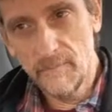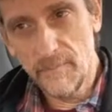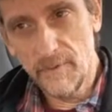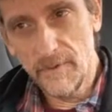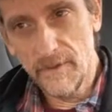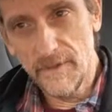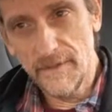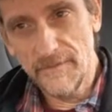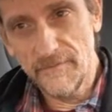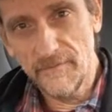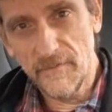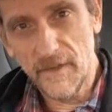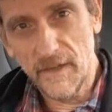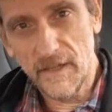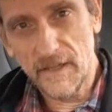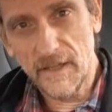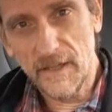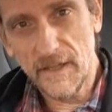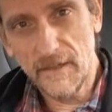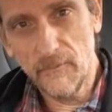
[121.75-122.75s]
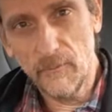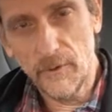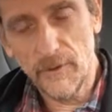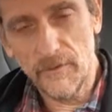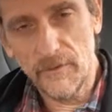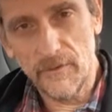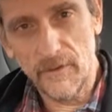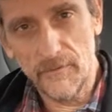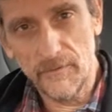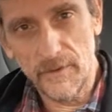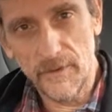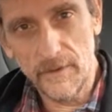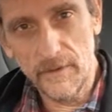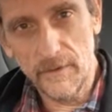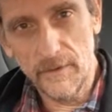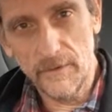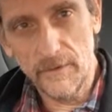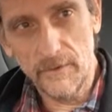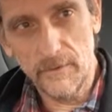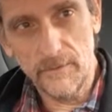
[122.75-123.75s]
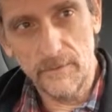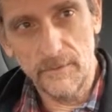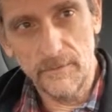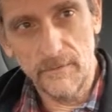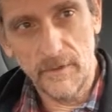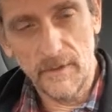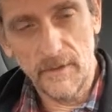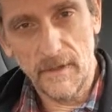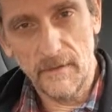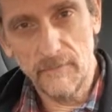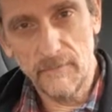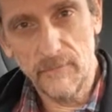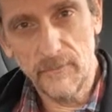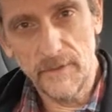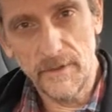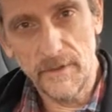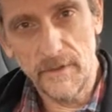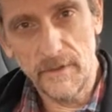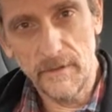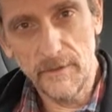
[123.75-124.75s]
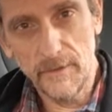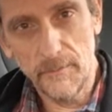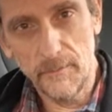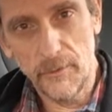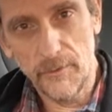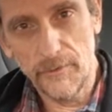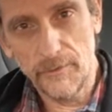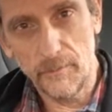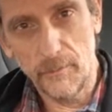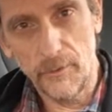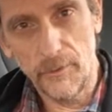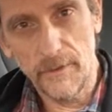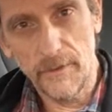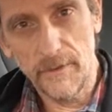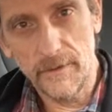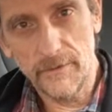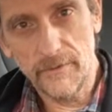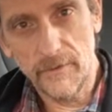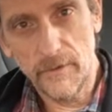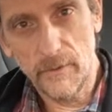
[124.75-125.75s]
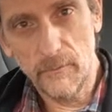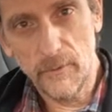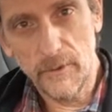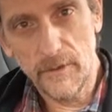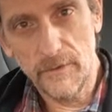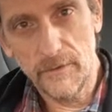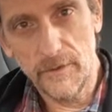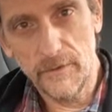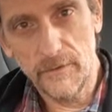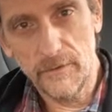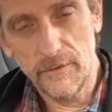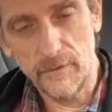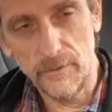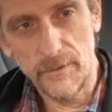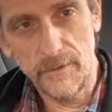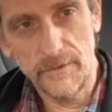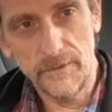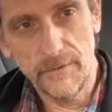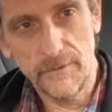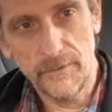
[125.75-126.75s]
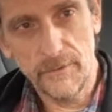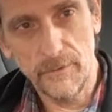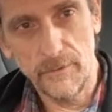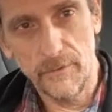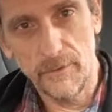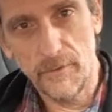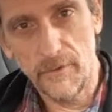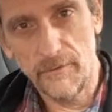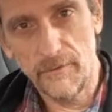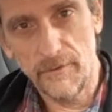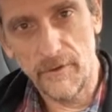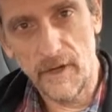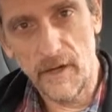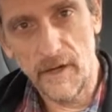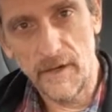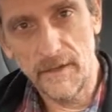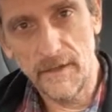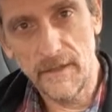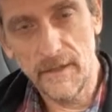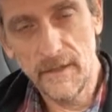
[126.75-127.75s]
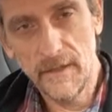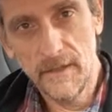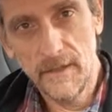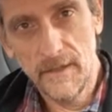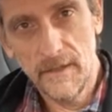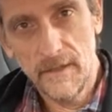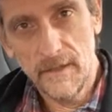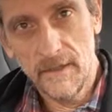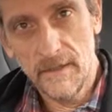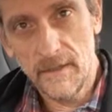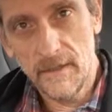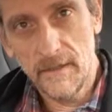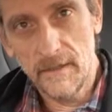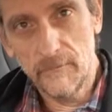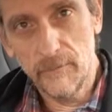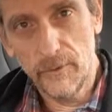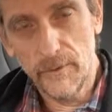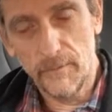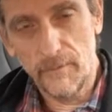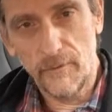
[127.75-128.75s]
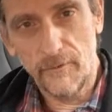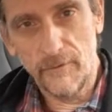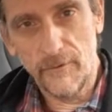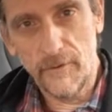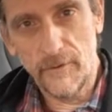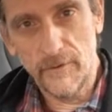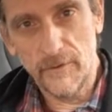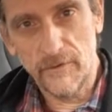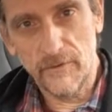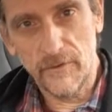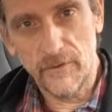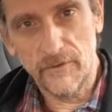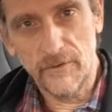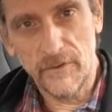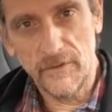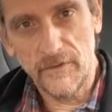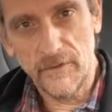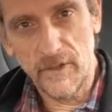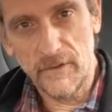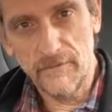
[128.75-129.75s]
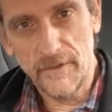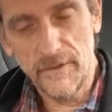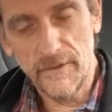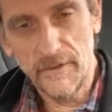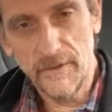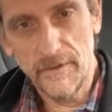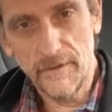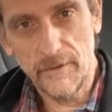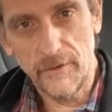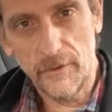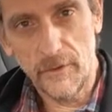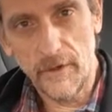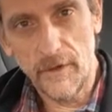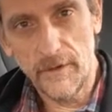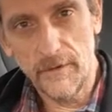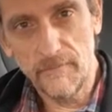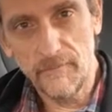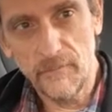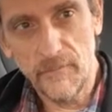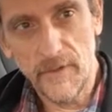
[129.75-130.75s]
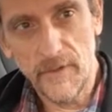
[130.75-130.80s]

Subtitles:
but I kind of wanted something a little, a little more sportier. So I wanted a two-door variety. I would have preferred a 67 Dart,